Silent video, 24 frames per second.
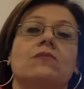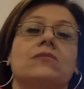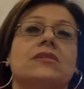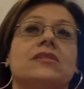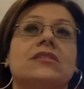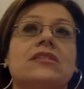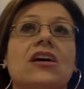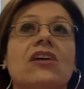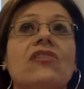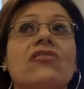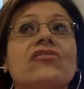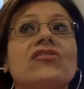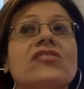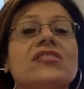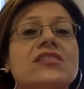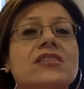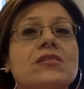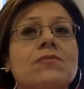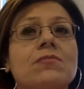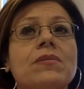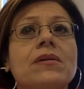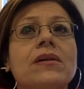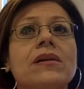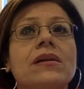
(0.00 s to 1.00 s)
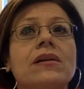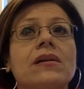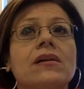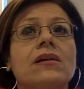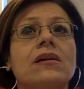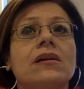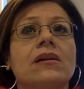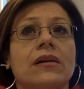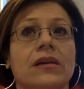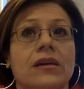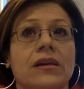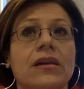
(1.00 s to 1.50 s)
Self-discipline?
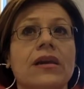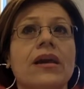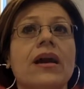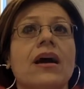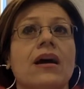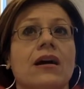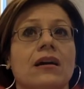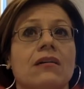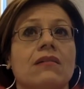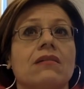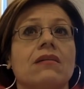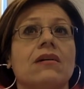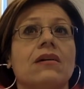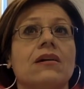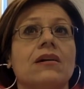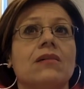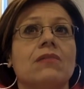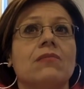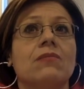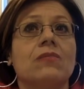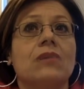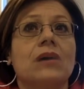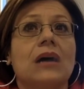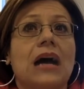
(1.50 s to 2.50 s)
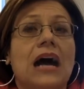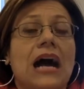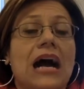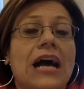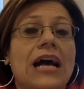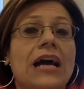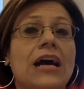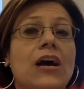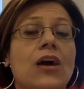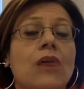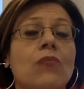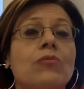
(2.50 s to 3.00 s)
Yeah, I
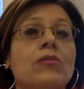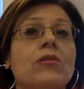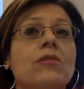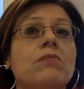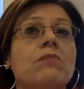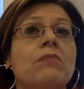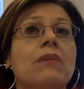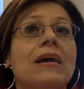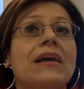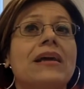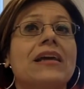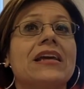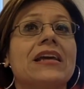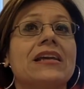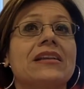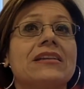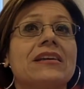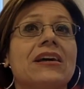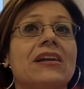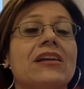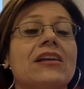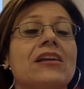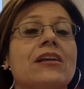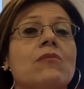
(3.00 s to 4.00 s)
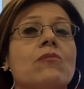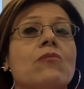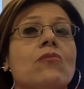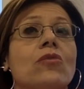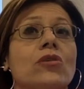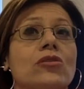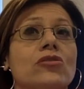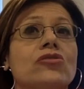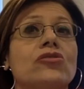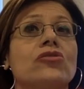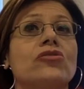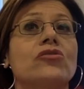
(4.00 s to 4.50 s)
help them by telling them
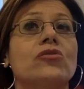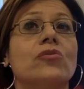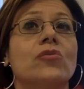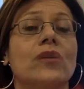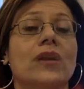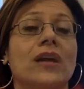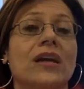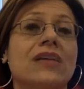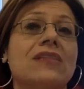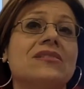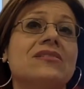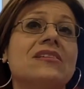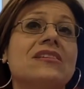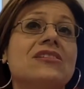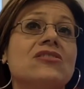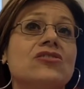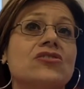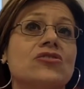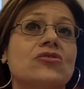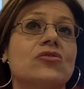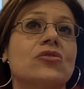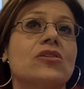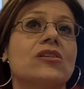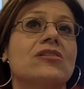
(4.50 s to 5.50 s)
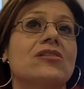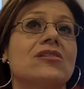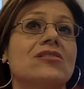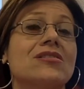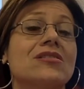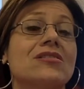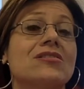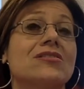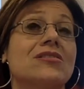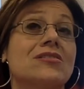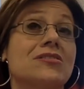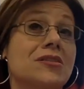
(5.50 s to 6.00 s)
what to do. When I see a student
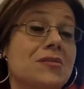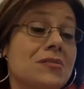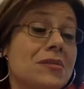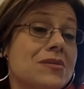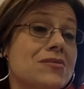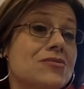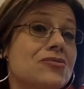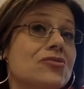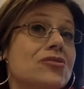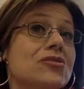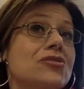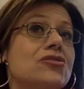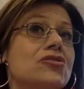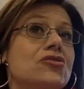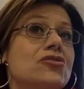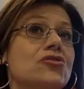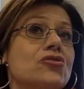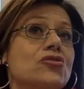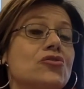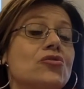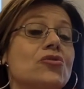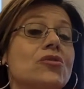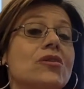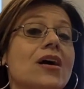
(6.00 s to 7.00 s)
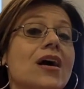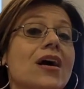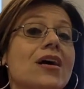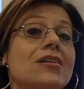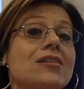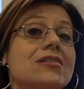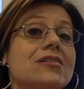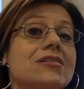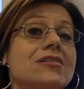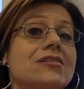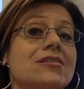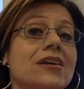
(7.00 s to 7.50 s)
so sometimes students do not
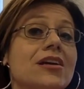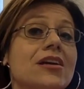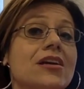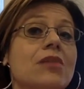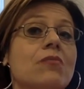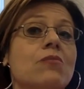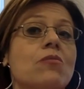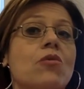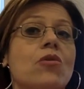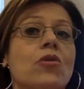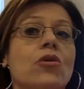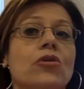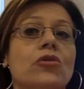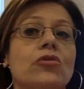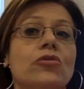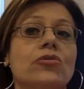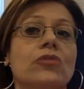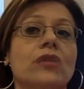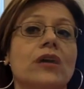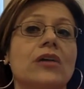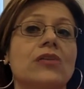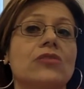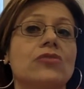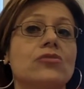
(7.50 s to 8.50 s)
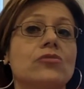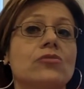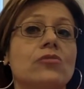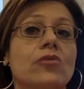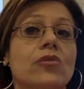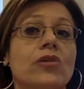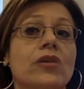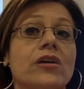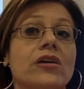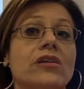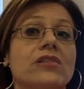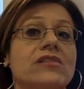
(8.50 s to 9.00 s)
study more, do not do
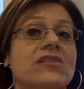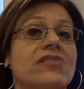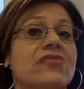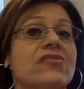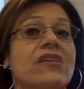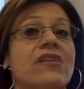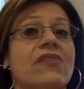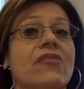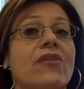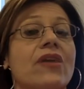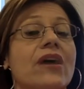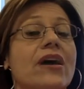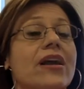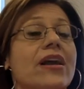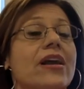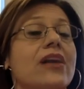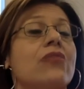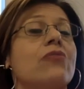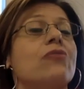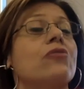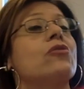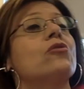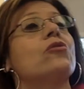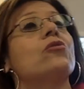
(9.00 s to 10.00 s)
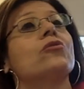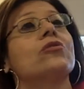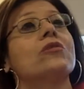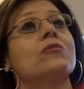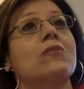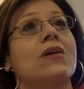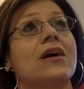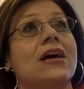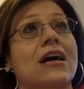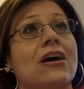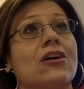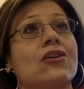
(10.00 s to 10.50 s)
more, because they've never had anyone hold them
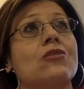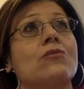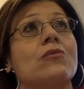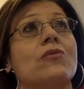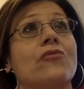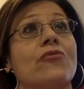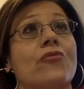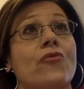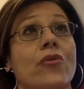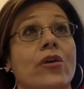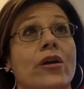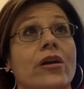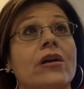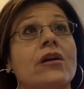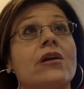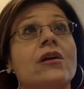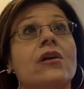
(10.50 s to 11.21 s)
accountable for it.